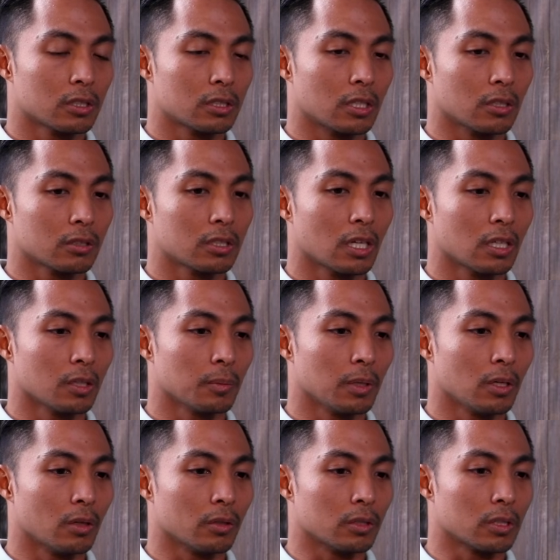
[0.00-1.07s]
they're telling
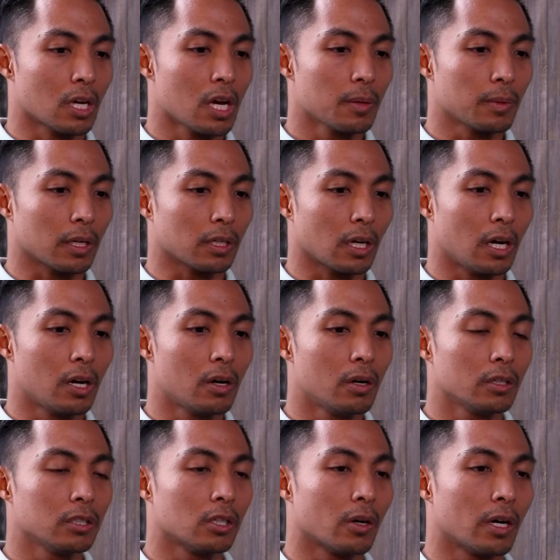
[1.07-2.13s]
me all the time like, oh,
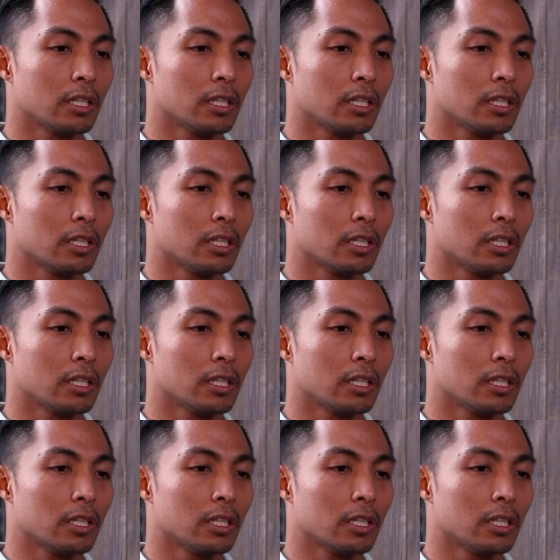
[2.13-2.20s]
you know,